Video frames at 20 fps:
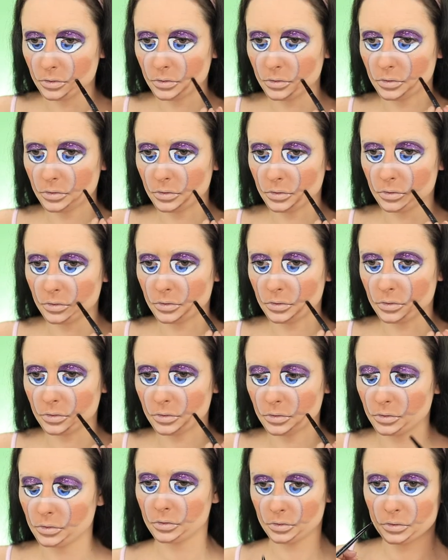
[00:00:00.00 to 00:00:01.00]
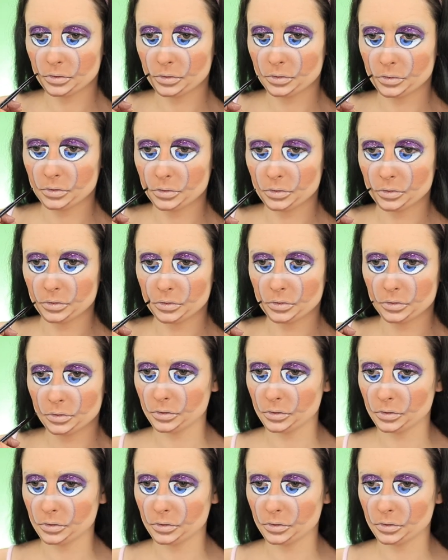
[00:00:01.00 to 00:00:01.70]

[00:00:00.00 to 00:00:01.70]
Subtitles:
Nobody speaks.